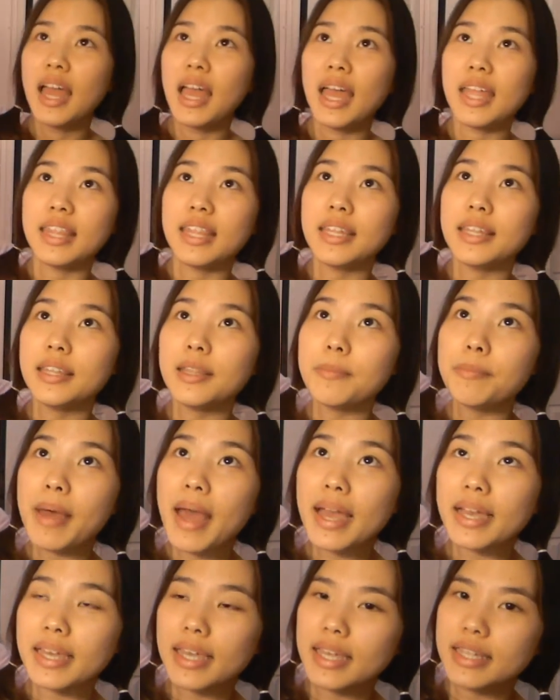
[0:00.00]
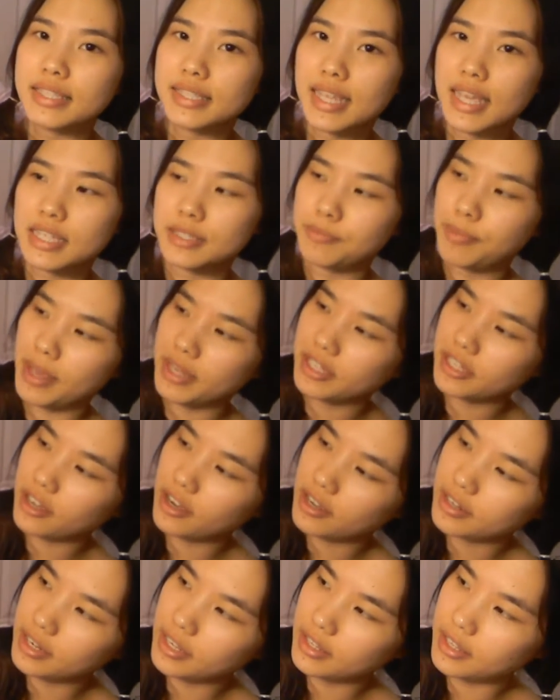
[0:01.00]
And then in the back it says
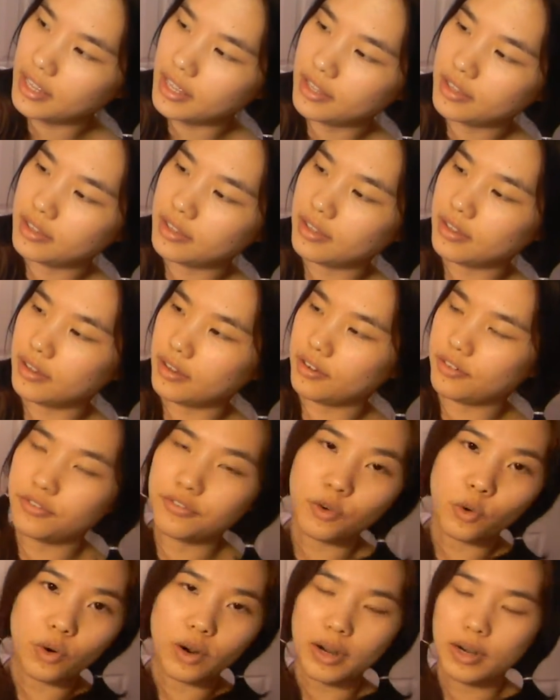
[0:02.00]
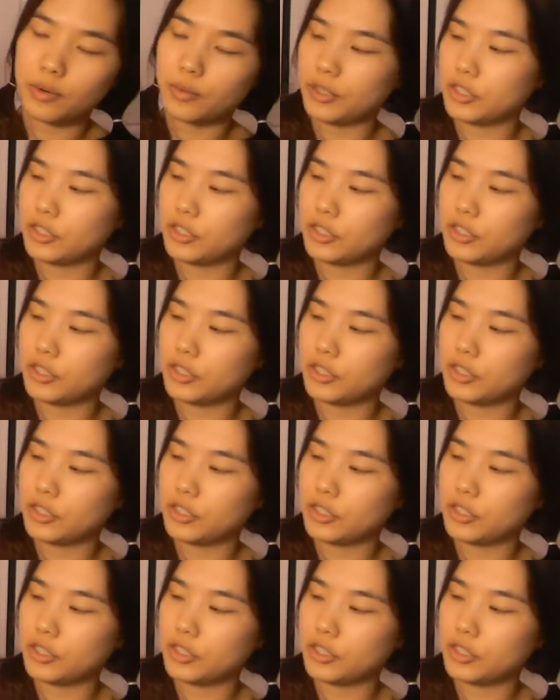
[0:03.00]
Baekhyun, and then the 4,